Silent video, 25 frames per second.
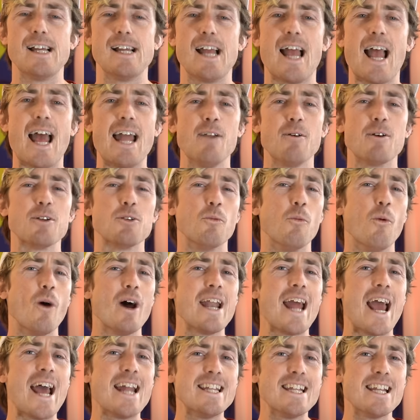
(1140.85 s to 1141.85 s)
Anyways, what
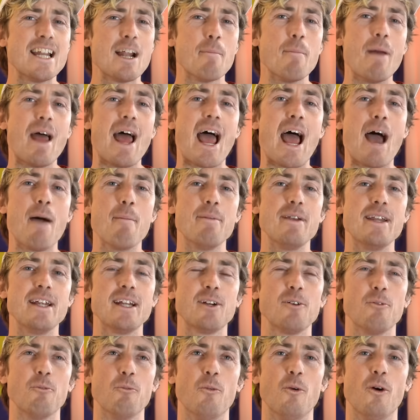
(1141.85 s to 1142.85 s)
ended up
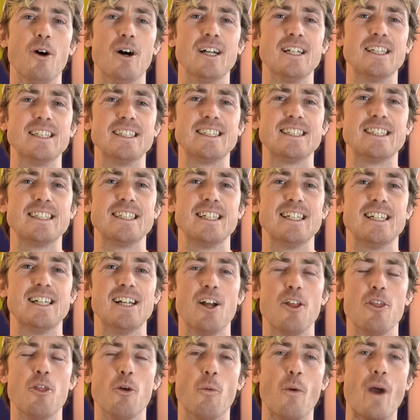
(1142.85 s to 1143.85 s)
happening was
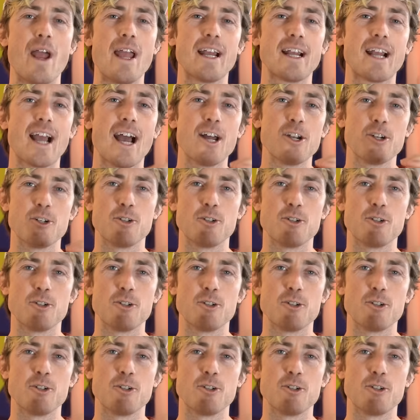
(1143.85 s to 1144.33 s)
the way it got